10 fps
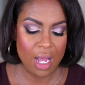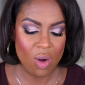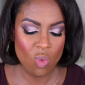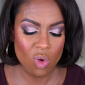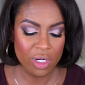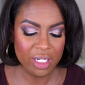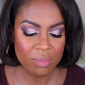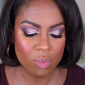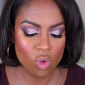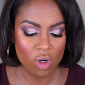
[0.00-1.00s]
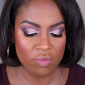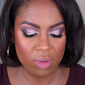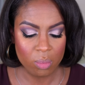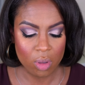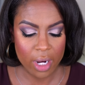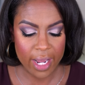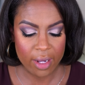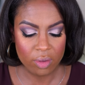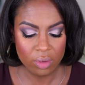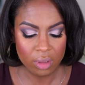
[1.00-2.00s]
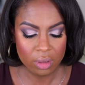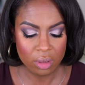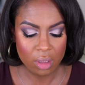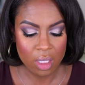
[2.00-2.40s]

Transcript: I wanted more of a brown,